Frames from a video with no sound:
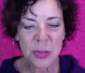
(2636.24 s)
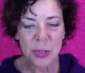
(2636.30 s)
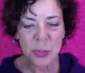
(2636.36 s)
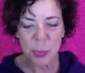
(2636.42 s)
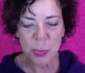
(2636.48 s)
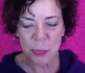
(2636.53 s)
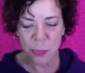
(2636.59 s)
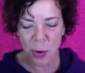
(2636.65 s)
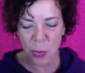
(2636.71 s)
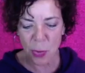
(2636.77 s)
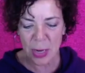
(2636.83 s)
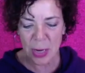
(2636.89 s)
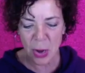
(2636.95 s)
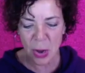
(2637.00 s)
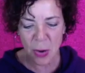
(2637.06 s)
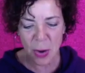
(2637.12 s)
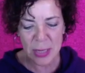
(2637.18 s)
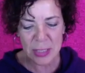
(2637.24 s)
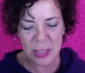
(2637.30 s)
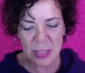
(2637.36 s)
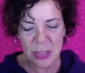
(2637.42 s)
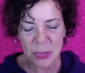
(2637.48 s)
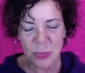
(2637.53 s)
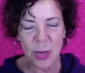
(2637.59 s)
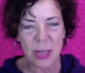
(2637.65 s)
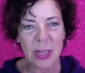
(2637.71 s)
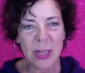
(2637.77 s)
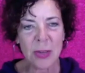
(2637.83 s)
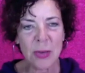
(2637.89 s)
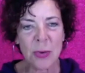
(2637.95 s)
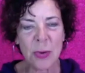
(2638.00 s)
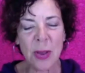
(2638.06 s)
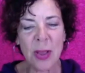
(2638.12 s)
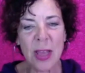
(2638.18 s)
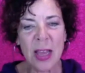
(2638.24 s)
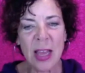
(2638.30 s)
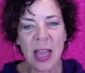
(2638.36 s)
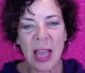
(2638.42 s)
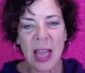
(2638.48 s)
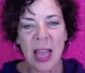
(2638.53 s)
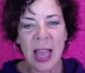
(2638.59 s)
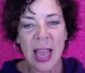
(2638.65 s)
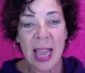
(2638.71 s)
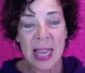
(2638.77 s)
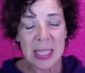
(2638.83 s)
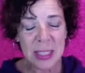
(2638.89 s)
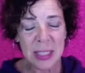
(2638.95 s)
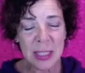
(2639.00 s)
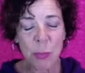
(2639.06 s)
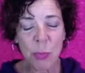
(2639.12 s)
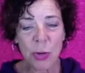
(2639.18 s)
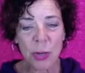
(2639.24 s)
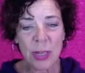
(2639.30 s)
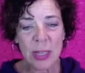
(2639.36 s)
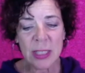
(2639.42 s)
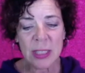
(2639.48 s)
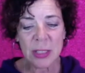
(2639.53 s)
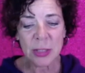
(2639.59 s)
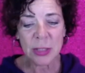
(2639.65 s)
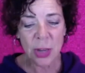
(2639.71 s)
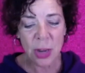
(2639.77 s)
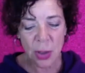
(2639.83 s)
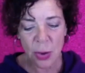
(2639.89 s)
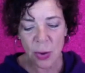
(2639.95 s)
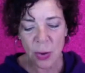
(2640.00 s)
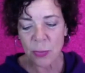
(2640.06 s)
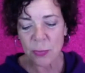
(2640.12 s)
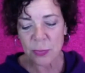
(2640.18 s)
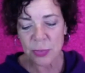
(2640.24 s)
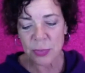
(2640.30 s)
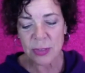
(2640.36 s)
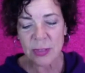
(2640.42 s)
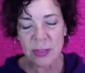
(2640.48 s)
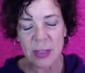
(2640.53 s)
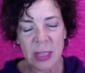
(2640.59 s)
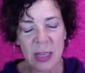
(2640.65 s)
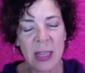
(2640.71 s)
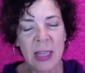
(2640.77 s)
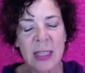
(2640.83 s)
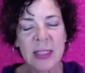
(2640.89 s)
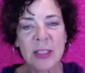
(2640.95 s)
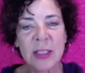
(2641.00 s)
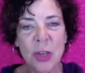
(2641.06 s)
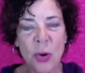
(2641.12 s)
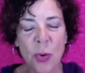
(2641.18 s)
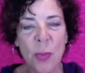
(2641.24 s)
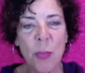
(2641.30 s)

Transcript: before we go, I just want you and Simona to know that it's so